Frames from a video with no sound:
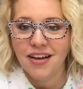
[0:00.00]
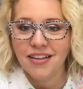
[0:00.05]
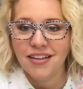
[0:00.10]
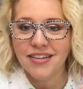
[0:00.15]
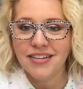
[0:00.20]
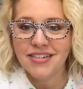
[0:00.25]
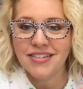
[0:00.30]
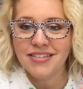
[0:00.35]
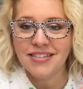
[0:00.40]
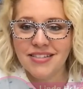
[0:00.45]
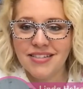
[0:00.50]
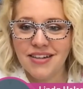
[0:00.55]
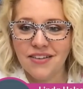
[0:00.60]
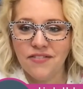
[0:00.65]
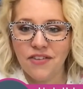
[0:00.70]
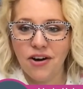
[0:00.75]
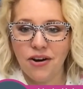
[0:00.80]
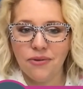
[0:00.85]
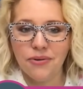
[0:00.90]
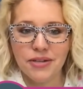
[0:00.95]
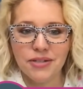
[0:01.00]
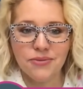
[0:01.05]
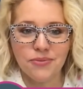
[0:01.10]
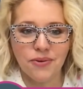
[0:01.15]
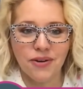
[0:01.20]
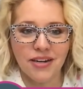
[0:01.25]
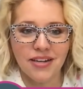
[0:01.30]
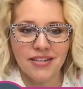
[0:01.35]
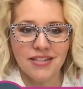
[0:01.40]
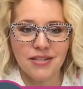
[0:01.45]
Linda says, I've always
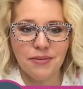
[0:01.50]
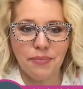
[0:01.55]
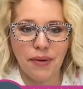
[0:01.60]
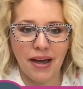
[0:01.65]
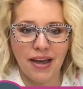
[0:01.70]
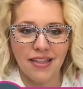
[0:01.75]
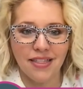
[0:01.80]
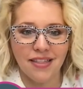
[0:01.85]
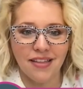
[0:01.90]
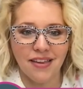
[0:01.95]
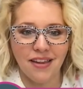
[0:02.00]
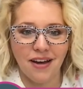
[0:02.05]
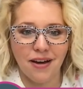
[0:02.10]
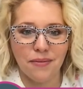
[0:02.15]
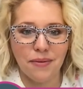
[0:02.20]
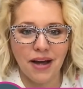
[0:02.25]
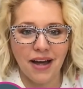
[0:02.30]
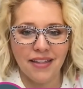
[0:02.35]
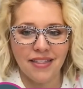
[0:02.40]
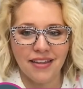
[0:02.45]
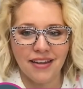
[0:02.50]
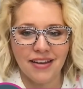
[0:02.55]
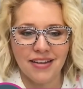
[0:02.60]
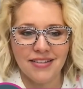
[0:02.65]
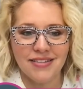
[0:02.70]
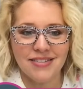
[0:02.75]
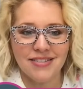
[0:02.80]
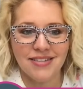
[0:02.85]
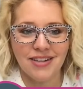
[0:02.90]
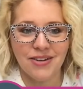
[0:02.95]
wanted to paint the llama. I think
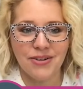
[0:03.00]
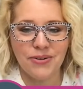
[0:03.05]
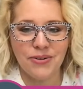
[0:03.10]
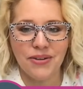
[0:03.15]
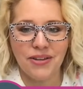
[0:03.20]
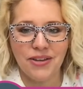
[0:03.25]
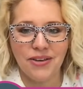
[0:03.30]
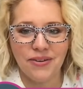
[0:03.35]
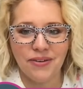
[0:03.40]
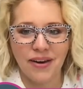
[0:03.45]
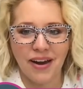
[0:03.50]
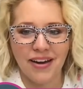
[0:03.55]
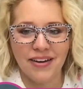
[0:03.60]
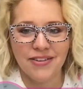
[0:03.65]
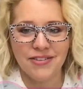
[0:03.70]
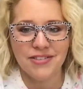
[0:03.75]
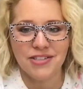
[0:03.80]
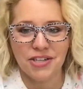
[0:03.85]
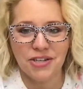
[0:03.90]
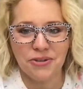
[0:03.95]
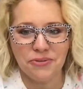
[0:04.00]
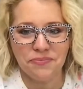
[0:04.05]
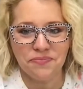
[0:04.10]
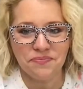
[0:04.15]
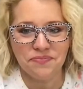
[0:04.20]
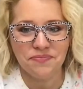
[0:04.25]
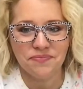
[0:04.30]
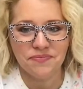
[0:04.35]
he's so cute. I do too.